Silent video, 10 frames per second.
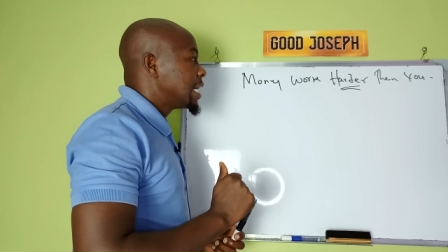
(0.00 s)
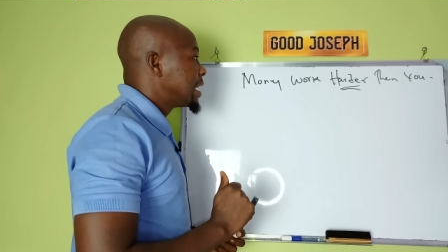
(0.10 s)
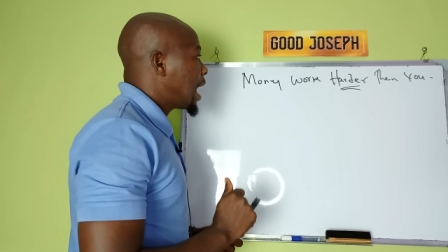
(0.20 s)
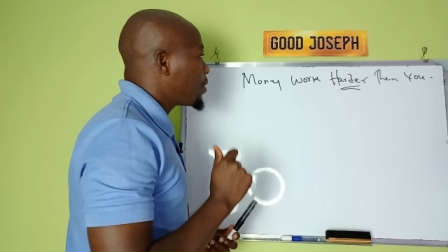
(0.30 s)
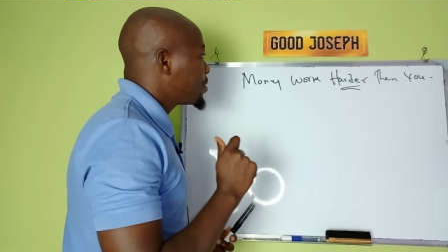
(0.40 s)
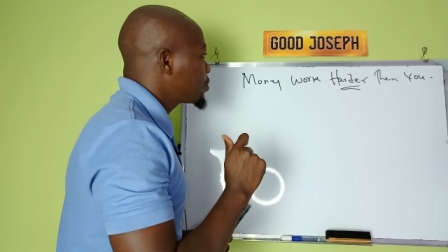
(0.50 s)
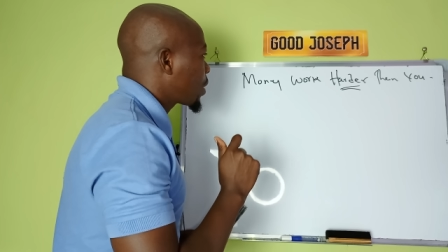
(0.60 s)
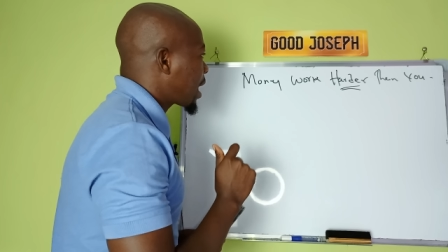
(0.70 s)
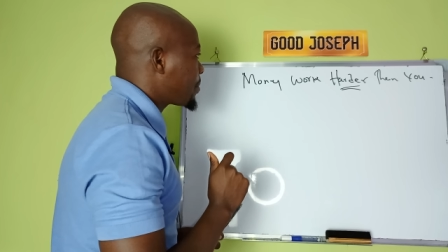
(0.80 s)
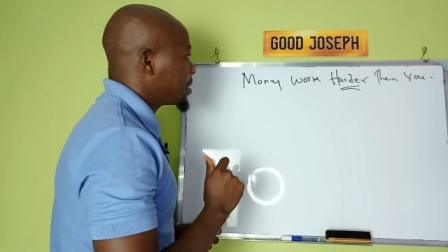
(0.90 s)
Now, this is
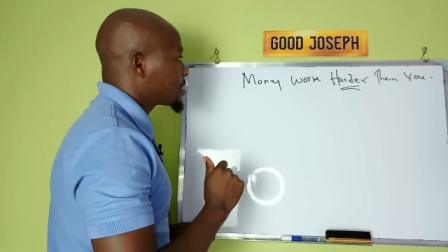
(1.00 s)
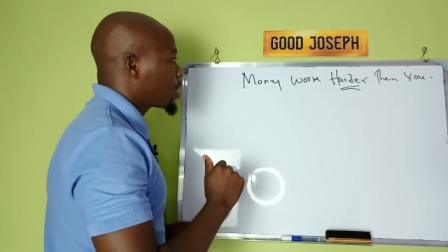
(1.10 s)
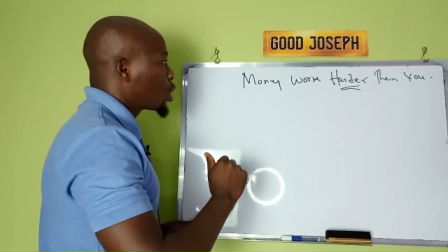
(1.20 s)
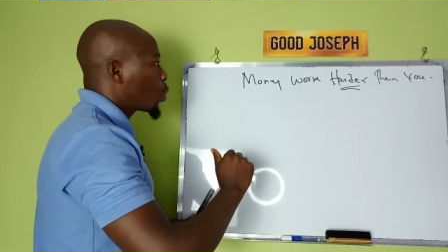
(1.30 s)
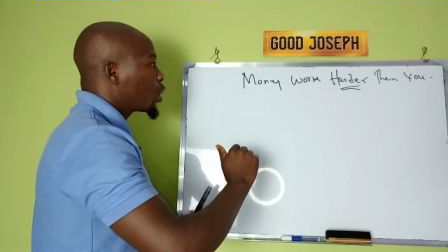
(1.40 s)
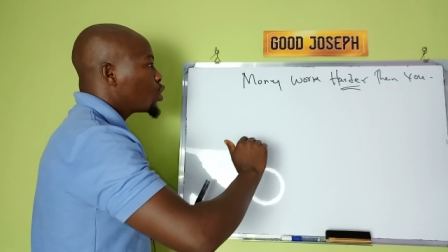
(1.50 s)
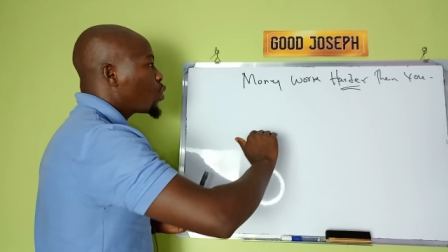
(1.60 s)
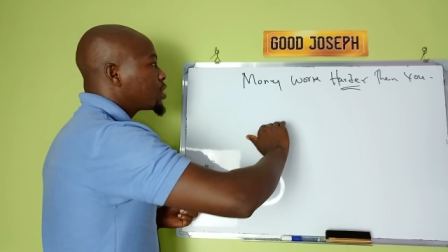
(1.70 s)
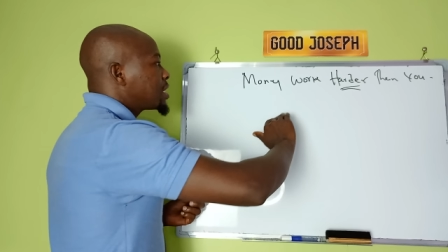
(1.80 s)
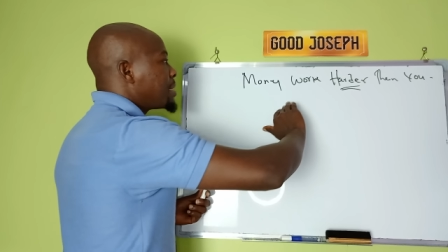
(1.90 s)
what happens. When you
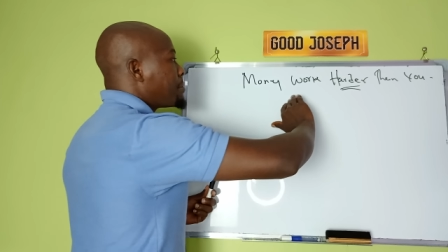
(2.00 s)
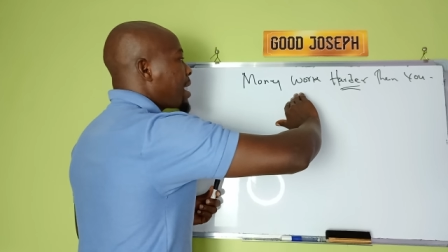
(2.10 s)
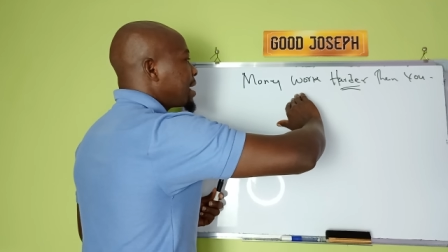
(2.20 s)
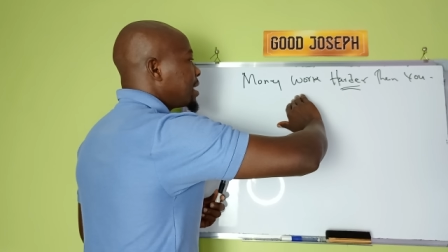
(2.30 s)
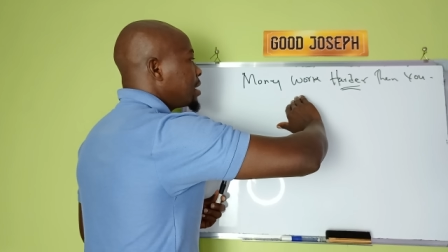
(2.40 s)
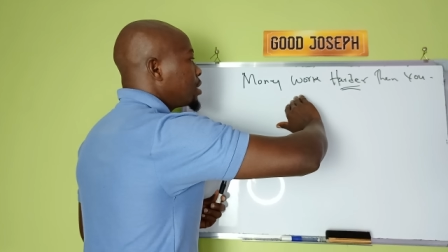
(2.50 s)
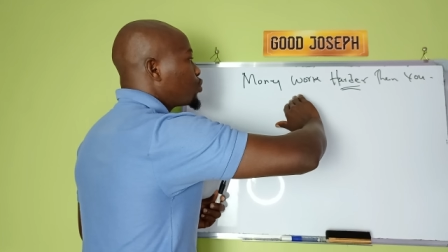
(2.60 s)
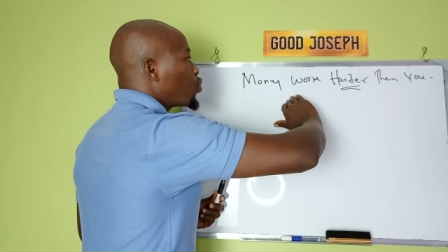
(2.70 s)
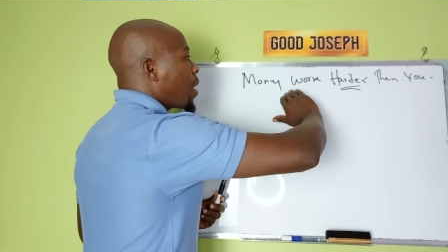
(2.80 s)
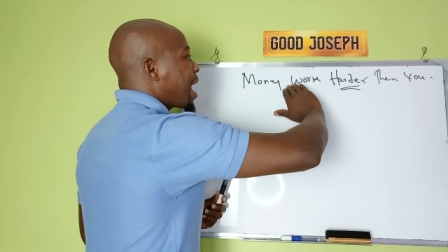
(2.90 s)
want the money
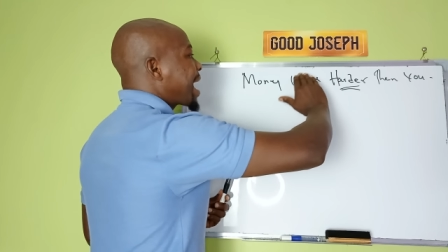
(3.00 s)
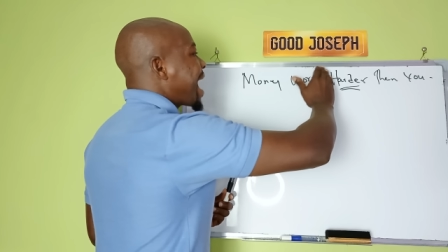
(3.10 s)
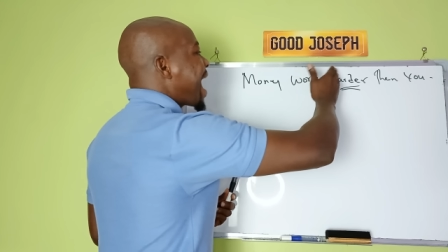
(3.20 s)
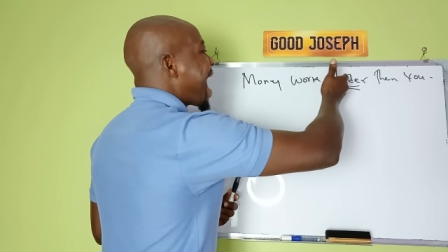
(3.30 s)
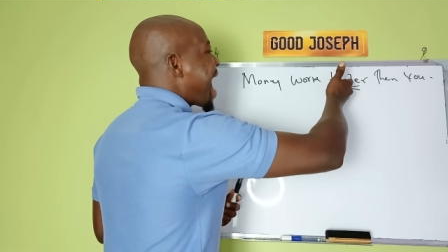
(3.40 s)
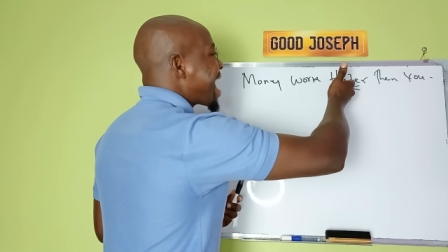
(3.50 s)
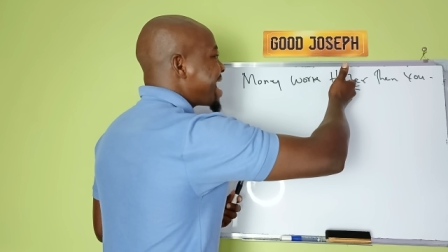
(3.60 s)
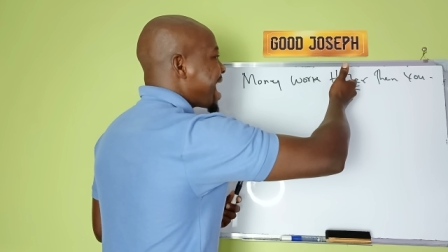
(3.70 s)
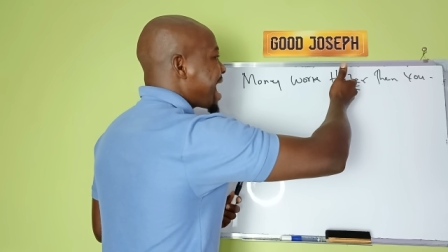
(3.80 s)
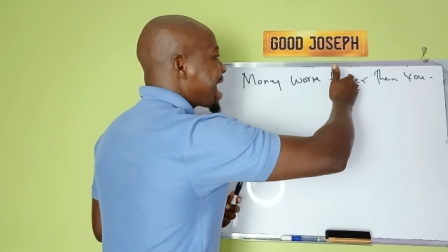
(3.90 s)
to work
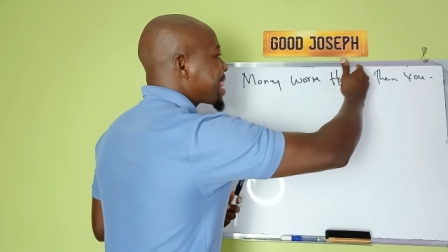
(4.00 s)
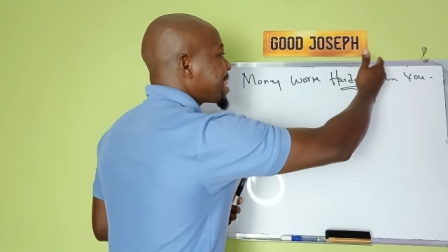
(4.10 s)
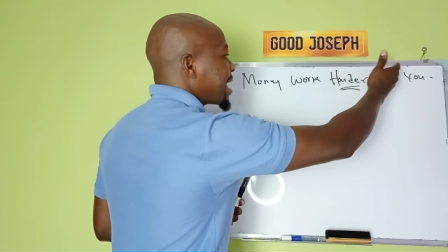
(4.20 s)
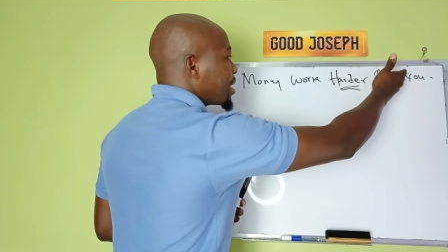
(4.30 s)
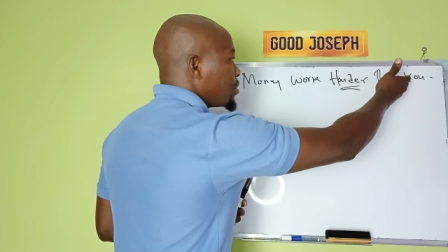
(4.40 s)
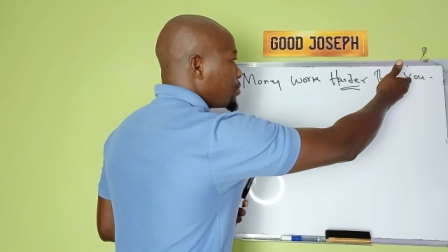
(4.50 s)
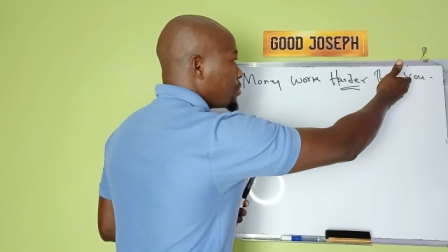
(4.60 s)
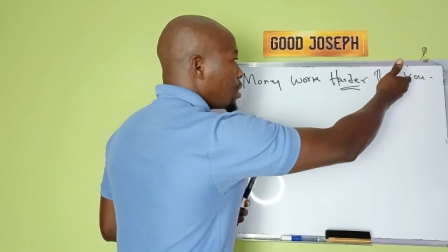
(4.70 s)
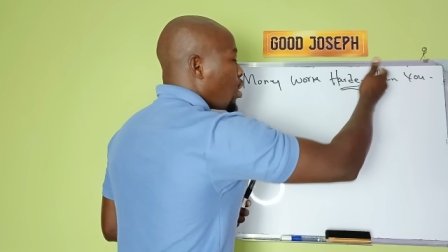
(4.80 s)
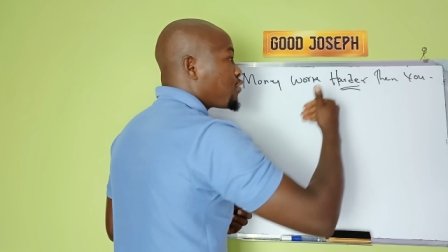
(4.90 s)
harder than
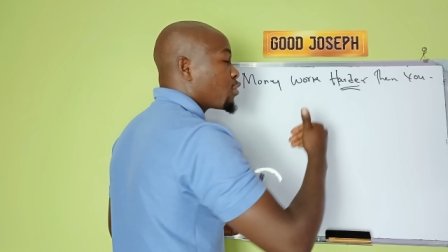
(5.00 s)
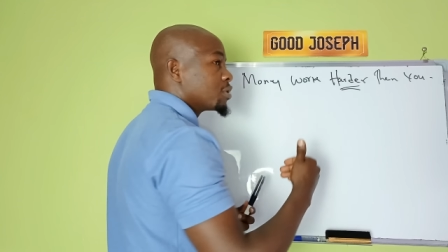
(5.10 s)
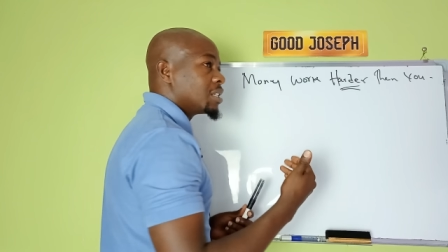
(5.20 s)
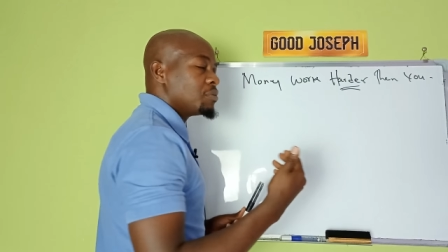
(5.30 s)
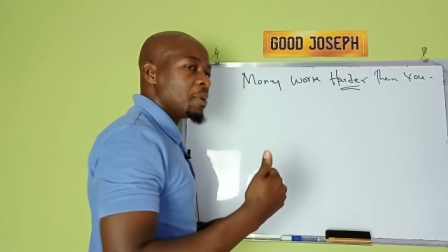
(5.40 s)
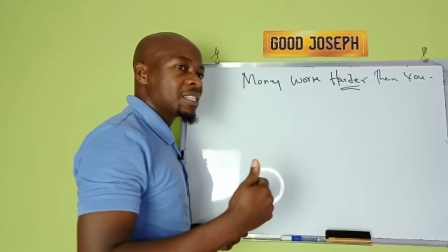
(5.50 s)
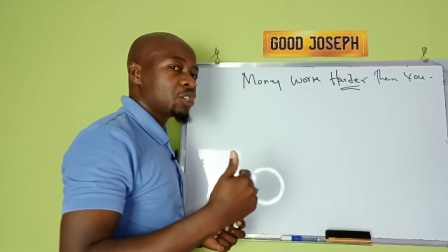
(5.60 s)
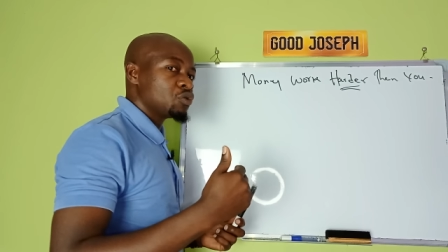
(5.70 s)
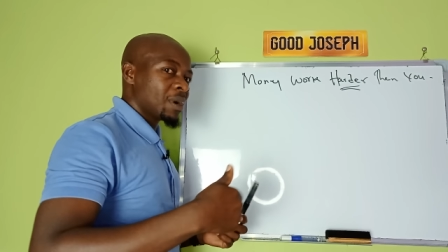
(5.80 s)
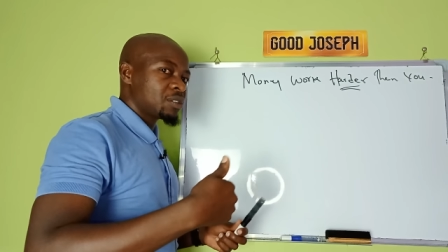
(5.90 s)
you, of course, it means
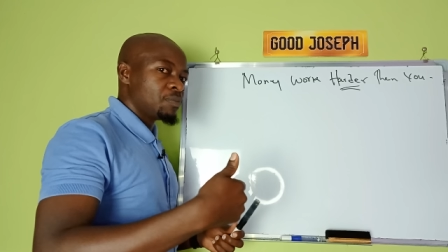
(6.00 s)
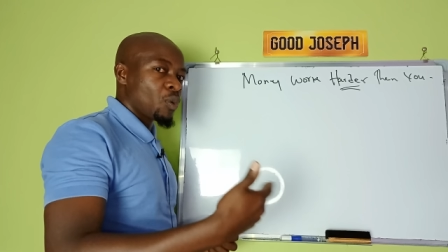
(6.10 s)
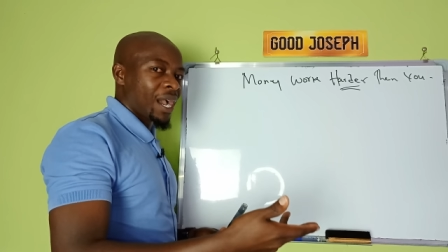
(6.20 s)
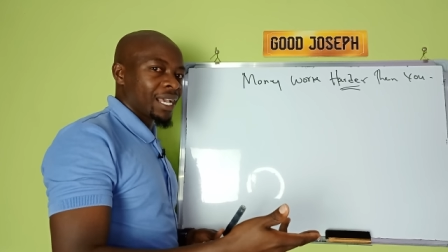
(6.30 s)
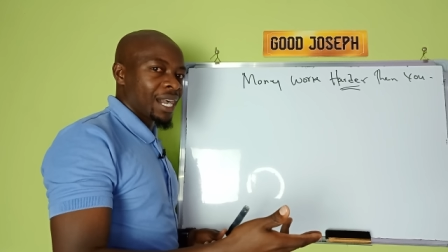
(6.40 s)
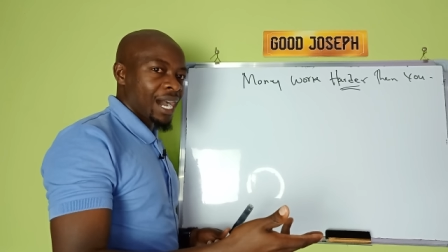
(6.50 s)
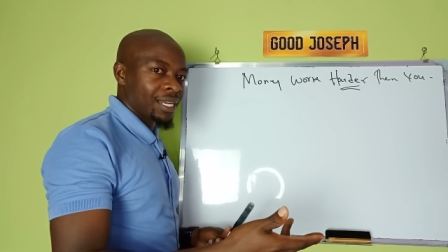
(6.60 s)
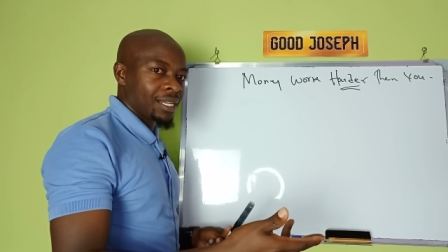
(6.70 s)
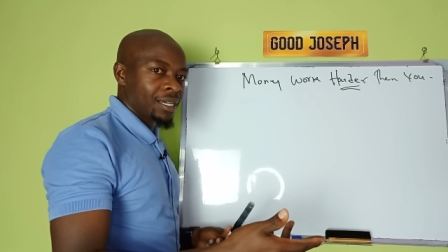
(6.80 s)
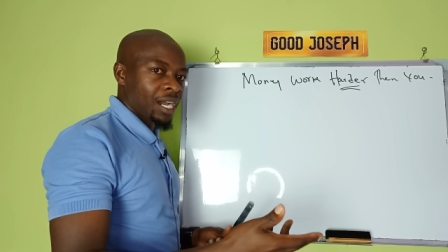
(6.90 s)
that you must be working hard.